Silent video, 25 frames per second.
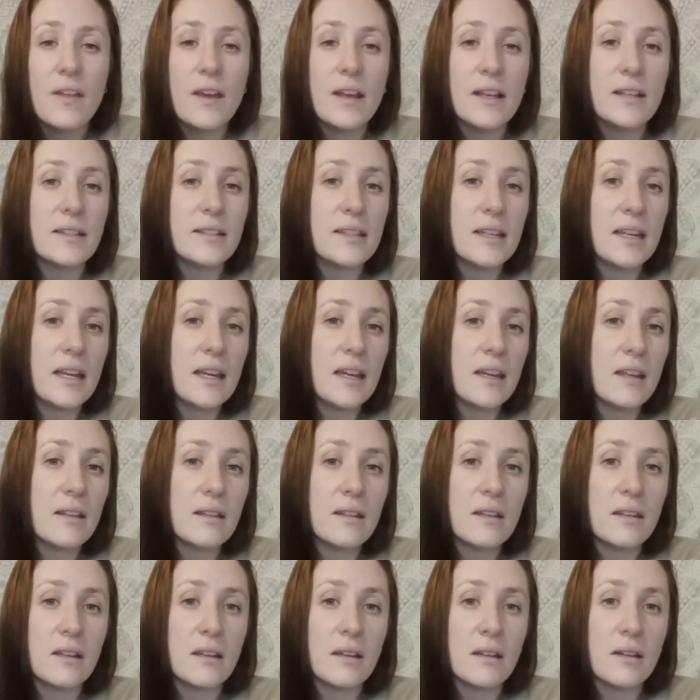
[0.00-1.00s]
There's
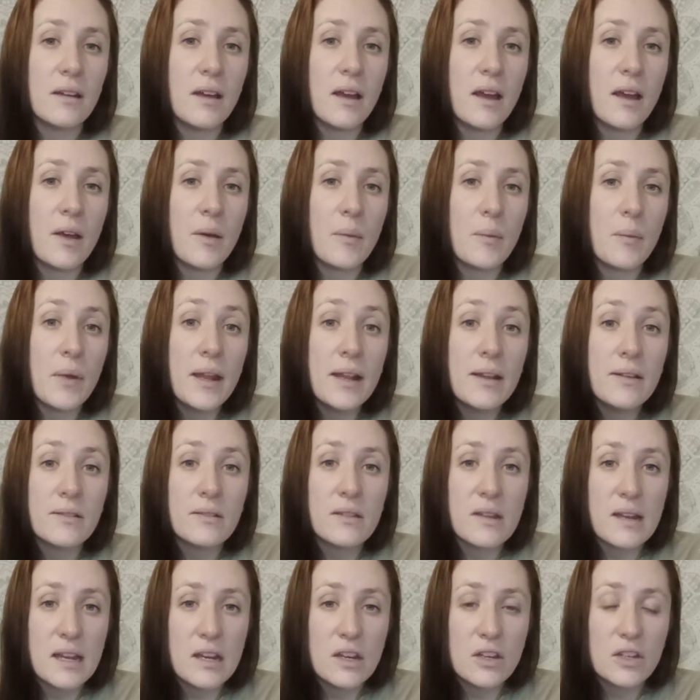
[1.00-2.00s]
the, the um,
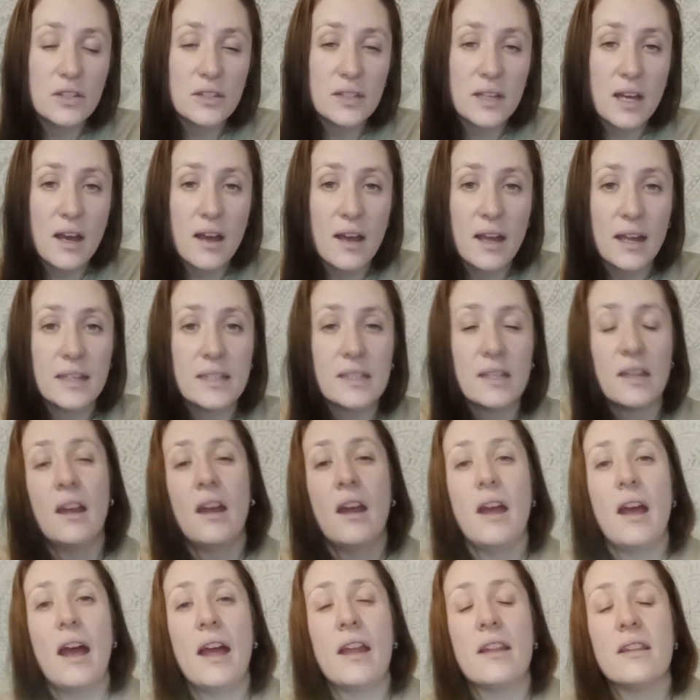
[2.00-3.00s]
pillars on each side,
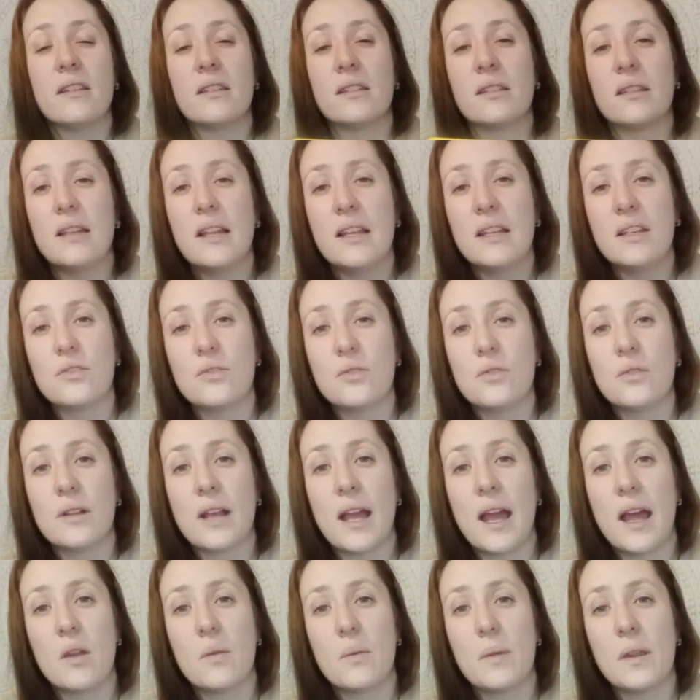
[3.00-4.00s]
and the celestial
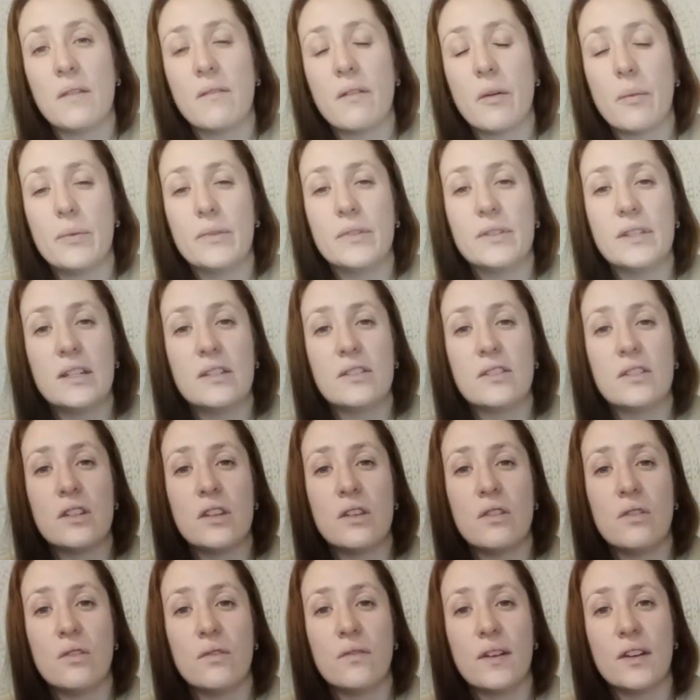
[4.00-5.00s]
canopy represents
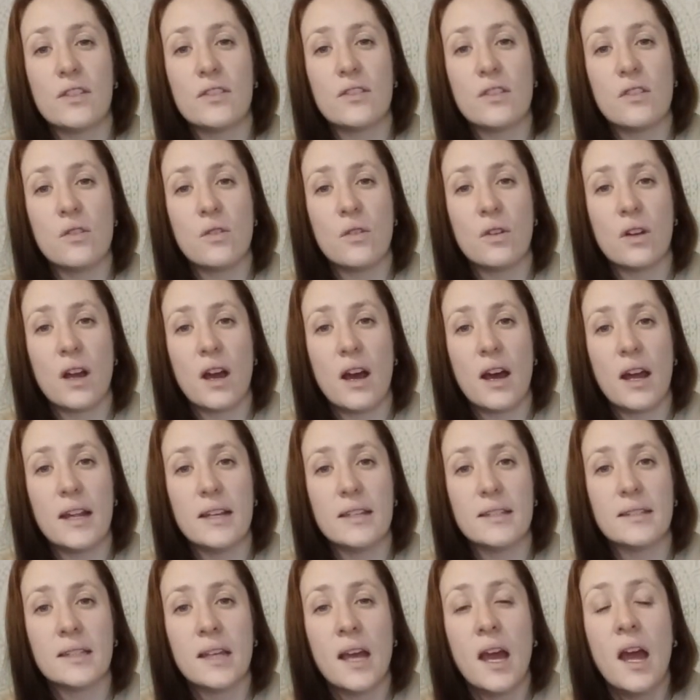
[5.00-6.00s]
the universe and your
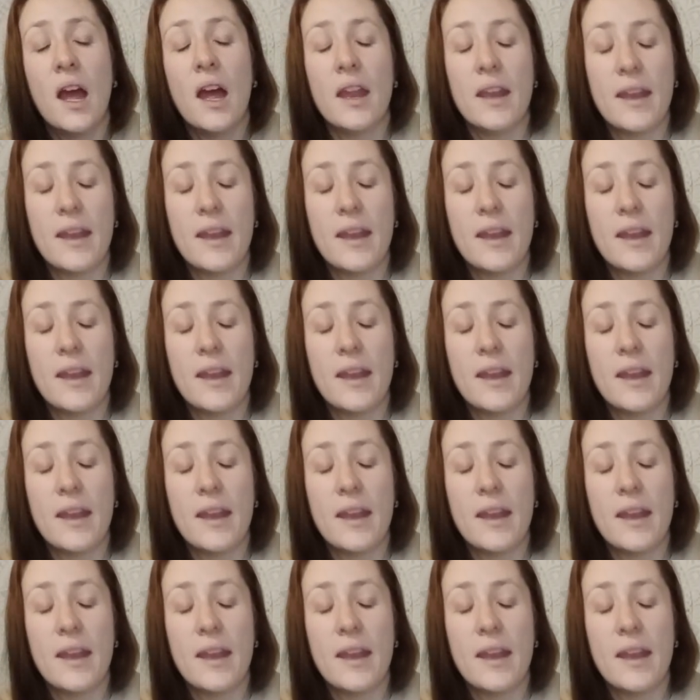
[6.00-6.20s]
guides.